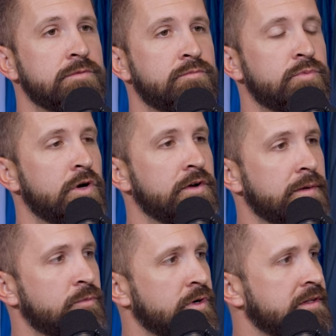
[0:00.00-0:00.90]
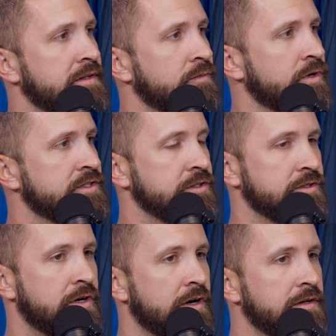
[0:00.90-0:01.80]
brought up with and what you're
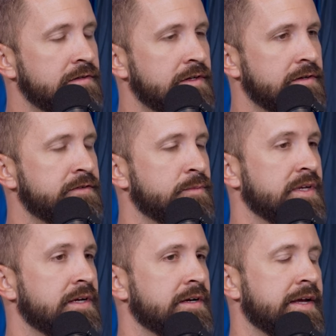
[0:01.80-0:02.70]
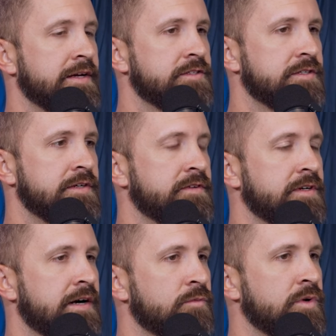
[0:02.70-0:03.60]
taught from a young age, if you're
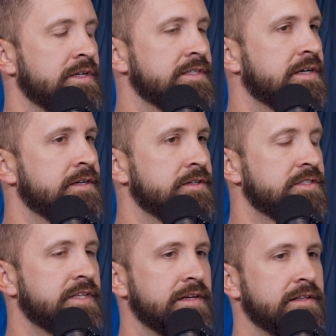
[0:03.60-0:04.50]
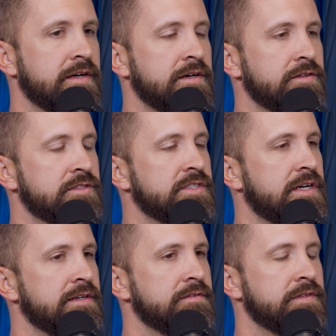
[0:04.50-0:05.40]
not willing to understand the other
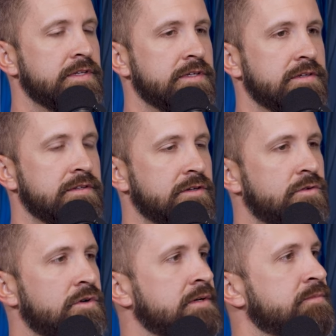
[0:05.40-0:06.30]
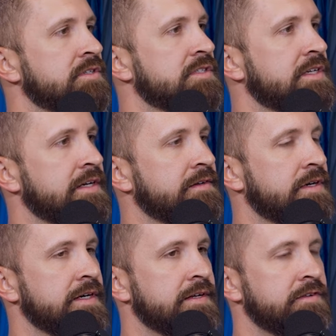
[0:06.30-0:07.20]
side of the coin per se,
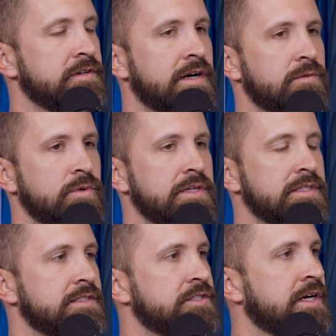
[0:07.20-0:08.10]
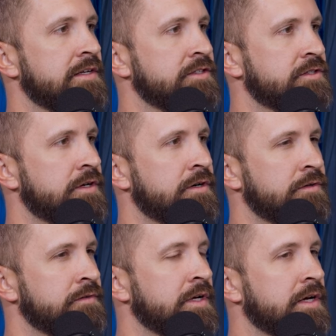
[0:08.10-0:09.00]
right? If you're not willing to challenge your
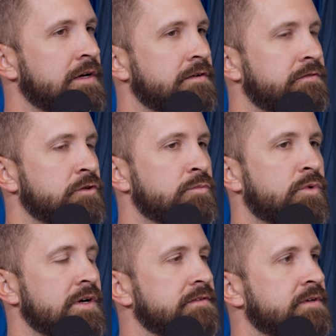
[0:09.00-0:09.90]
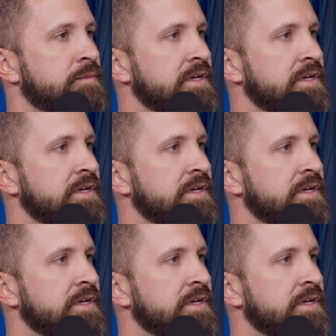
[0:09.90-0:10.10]
own viewpoint from a